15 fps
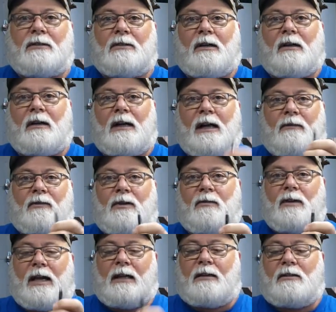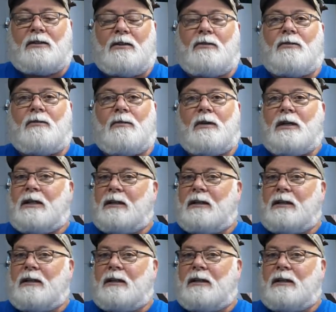so you're going to have to go down to 2.